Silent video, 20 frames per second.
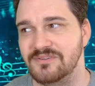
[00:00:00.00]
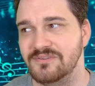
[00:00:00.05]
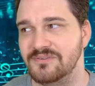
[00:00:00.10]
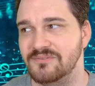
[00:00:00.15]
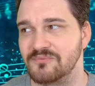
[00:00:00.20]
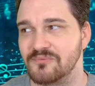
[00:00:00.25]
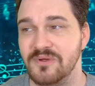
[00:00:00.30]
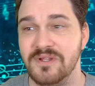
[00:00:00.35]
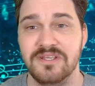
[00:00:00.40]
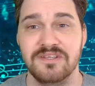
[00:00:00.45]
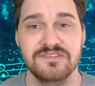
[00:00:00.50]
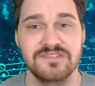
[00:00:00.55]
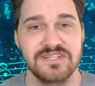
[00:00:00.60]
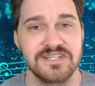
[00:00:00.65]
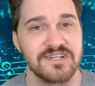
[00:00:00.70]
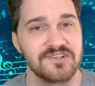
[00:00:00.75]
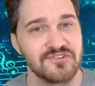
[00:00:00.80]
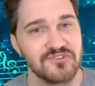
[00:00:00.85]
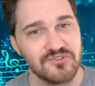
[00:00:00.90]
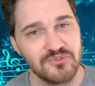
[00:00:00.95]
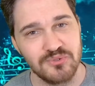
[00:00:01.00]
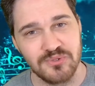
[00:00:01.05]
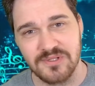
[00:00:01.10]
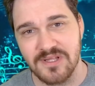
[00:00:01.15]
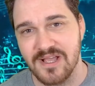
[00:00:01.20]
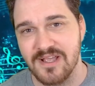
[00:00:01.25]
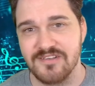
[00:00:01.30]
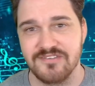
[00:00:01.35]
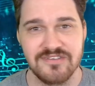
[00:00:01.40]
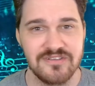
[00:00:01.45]

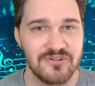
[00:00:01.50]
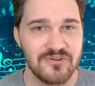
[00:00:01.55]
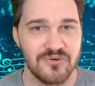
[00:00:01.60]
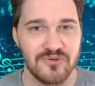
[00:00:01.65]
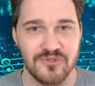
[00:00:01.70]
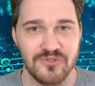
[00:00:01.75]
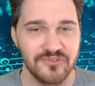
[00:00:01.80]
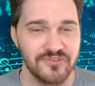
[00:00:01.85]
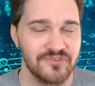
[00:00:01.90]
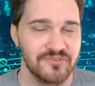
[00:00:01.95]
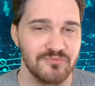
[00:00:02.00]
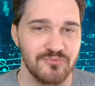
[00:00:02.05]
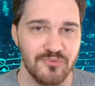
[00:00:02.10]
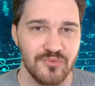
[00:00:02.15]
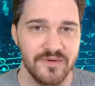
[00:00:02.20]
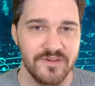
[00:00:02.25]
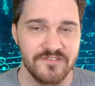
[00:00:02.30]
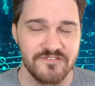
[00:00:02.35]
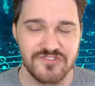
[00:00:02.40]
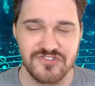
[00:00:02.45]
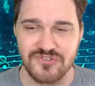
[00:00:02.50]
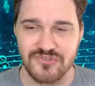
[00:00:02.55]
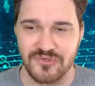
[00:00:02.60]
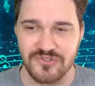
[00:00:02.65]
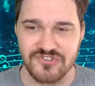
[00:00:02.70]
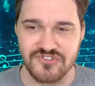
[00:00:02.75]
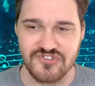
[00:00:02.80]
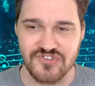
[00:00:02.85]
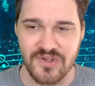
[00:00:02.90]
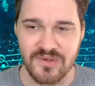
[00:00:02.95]
recontextualizing old riffs
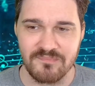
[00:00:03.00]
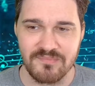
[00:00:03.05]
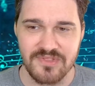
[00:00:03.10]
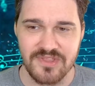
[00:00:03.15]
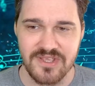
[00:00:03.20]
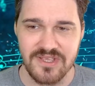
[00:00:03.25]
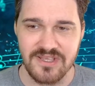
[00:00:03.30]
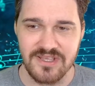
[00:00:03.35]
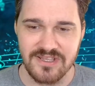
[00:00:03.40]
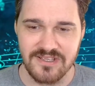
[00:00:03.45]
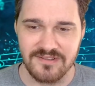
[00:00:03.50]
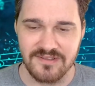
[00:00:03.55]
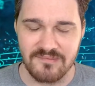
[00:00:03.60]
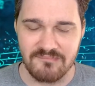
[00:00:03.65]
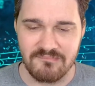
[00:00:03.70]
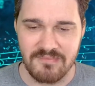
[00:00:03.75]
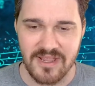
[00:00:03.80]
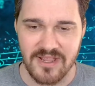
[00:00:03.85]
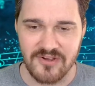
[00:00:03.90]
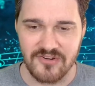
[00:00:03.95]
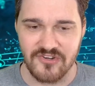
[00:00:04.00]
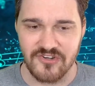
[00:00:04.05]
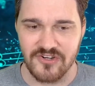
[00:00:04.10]
or something in the manner